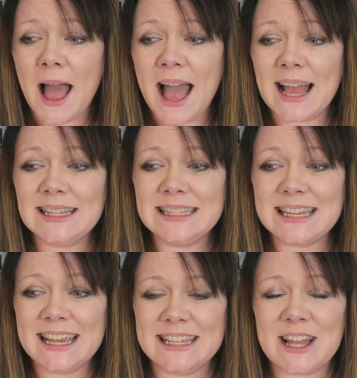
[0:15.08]

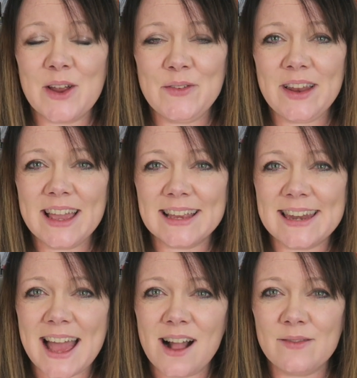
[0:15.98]
it's kind of like
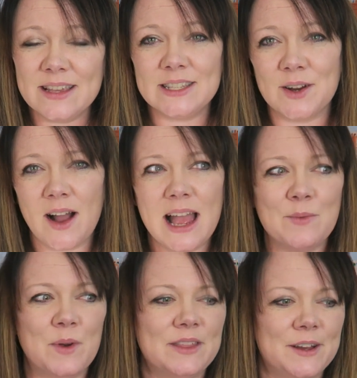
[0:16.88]
now this
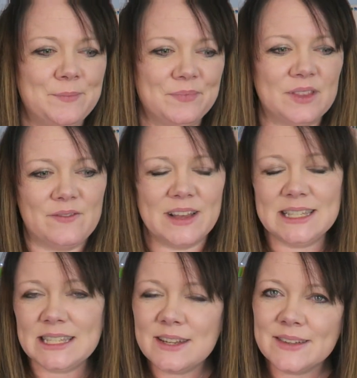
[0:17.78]
time when the
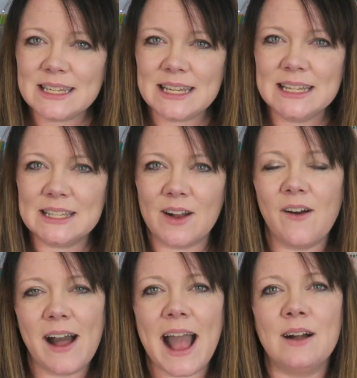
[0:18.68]
festivities
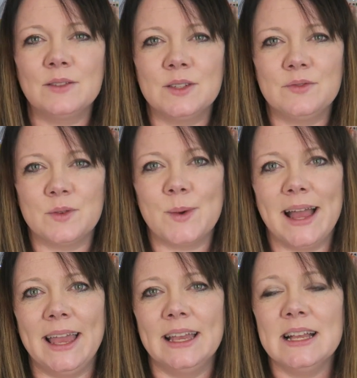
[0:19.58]
are out of the
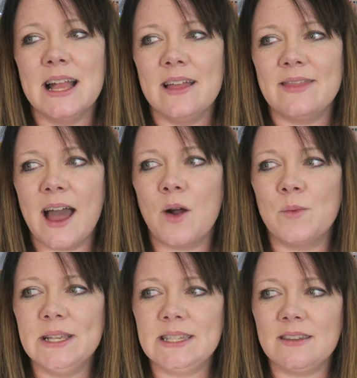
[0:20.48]
way
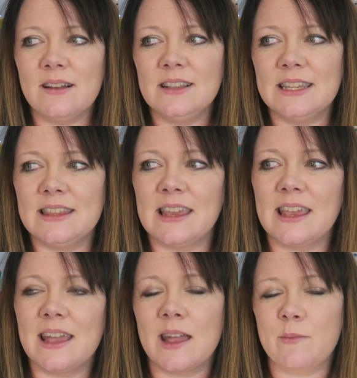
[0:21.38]
that we started
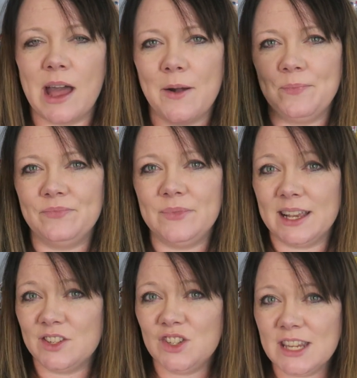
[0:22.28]
thinking about
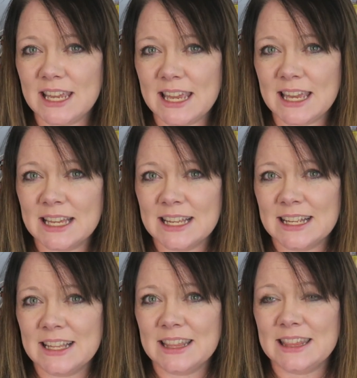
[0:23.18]
next year.
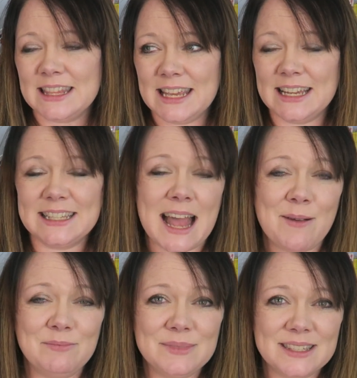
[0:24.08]
The
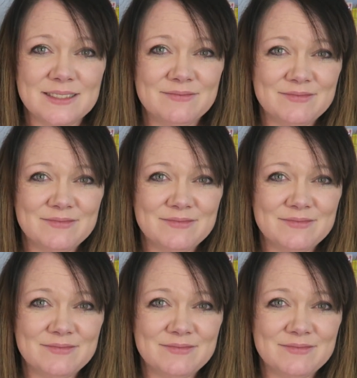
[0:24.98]
exams